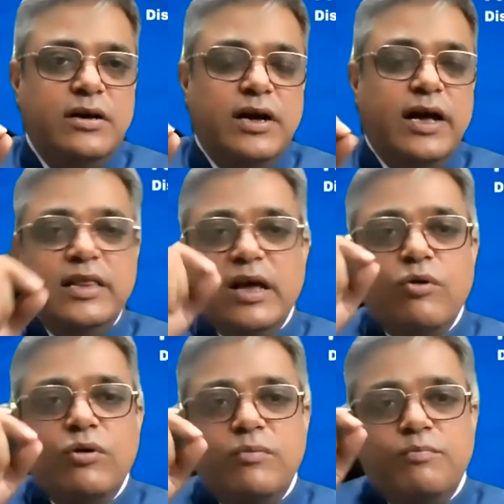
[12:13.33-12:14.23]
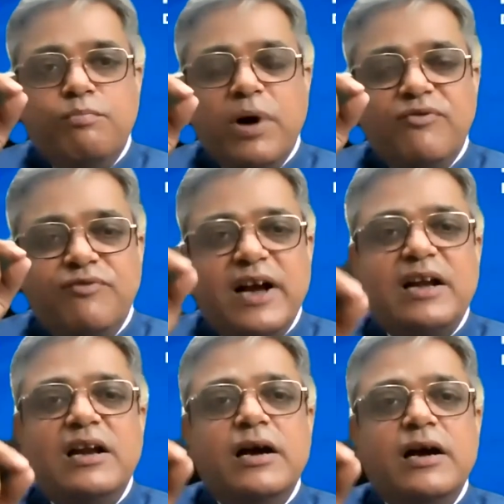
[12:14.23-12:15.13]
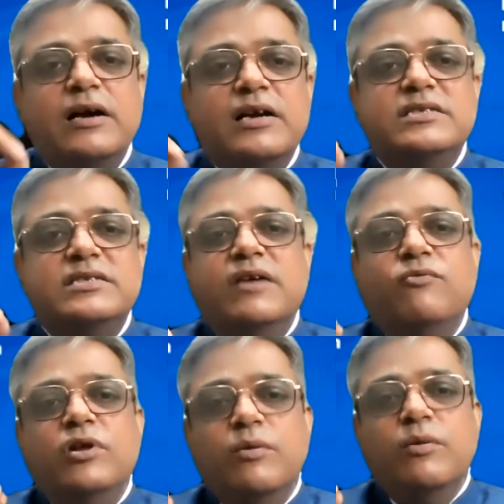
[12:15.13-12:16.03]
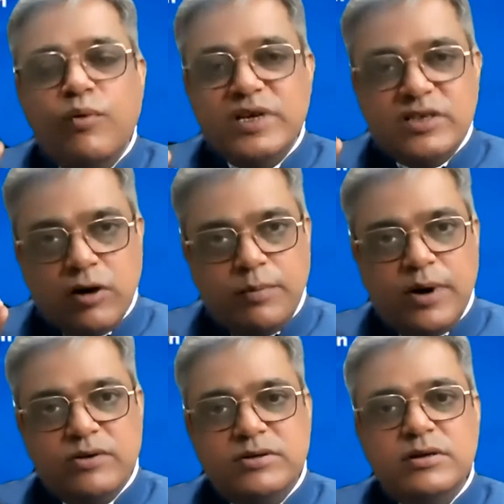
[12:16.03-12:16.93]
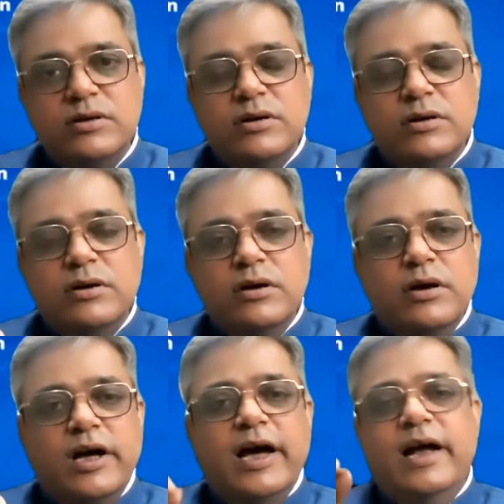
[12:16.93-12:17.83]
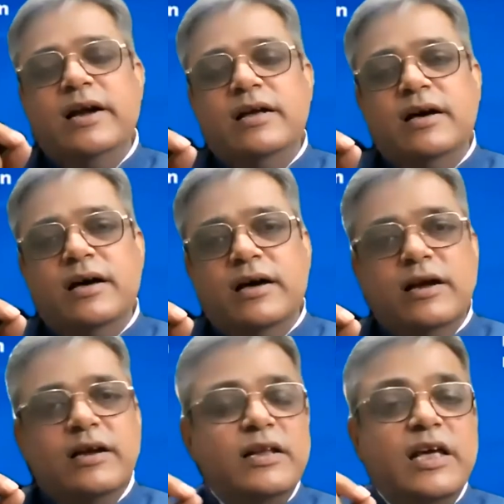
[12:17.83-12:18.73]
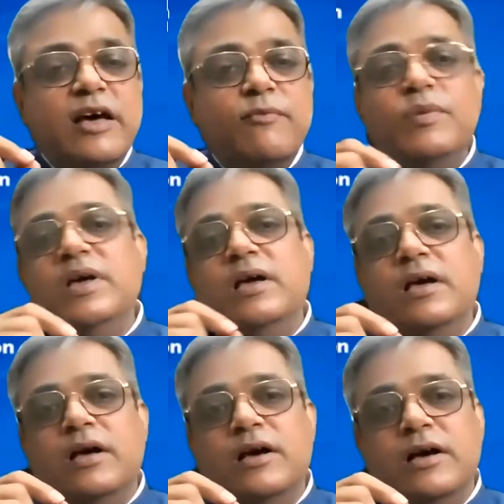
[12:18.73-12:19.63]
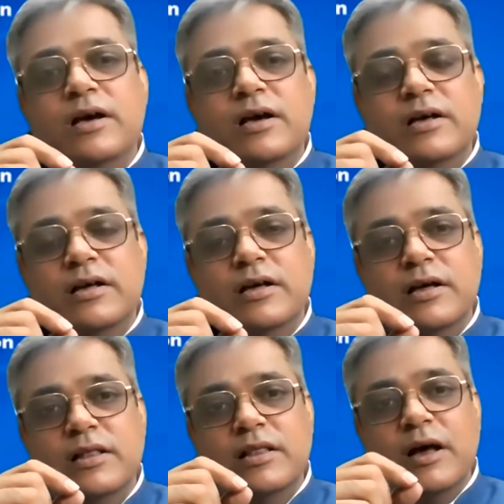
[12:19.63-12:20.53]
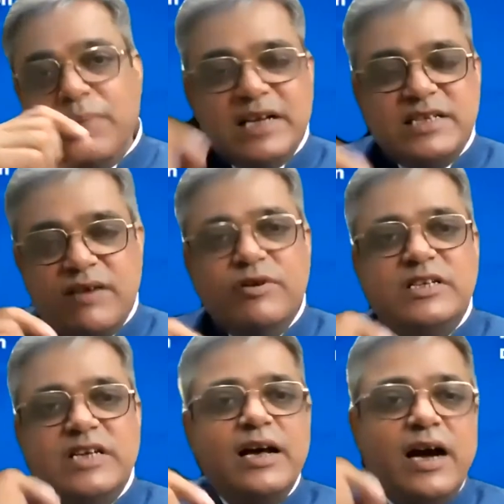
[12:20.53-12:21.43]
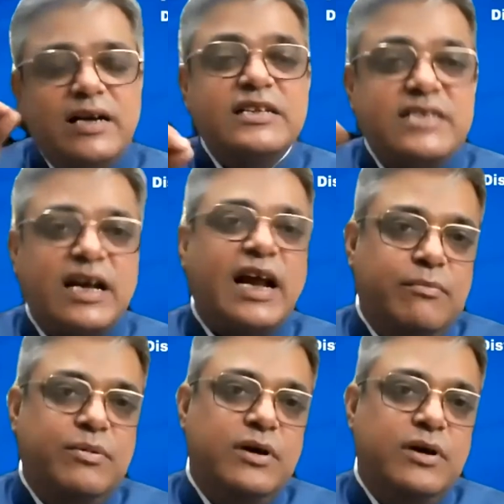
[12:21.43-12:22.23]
and they could perfectly understand what the movie is all about. And it gave me a pleasure which I can't describe.